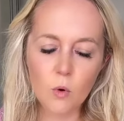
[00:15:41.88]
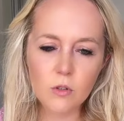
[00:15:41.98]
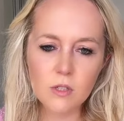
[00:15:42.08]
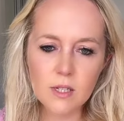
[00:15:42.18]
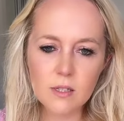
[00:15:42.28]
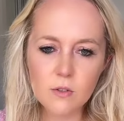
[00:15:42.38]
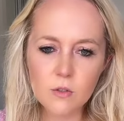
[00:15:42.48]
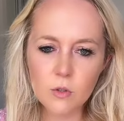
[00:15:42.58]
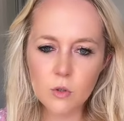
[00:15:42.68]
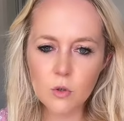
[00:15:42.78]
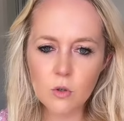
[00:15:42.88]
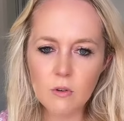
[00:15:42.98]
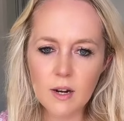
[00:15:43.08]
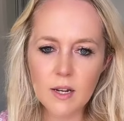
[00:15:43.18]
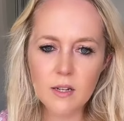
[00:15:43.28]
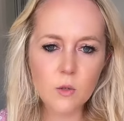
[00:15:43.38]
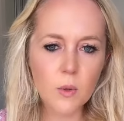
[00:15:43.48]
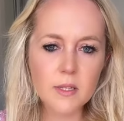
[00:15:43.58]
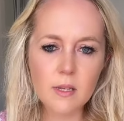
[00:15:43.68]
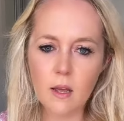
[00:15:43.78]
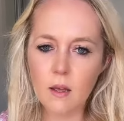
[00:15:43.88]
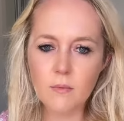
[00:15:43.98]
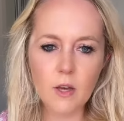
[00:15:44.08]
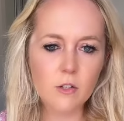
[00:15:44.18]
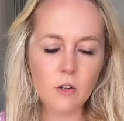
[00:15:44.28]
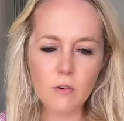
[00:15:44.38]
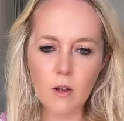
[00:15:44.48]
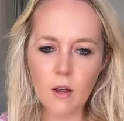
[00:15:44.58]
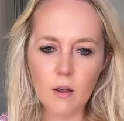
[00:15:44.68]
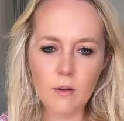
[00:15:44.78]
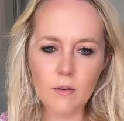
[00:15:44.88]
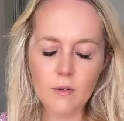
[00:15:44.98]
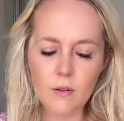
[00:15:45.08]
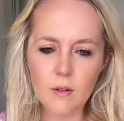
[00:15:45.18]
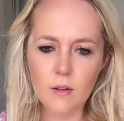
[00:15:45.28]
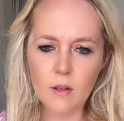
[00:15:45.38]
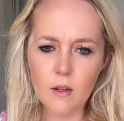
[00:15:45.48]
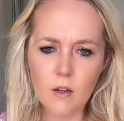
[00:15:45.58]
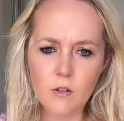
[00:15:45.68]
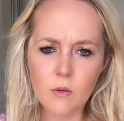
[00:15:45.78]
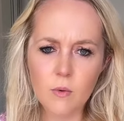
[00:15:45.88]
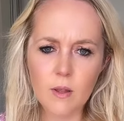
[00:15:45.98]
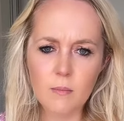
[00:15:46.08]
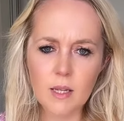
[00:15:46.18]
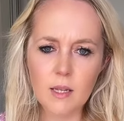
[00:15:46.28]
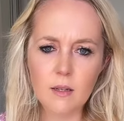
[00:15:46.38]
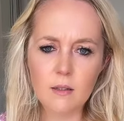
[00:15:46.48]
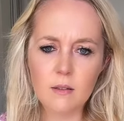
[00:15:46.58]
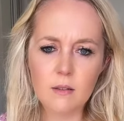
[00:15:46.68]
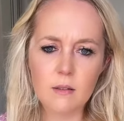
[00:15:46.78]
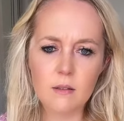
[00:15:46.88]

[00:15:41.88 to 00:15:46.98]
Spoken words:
What is Tore Twitter? I don't know. I don't know what that means.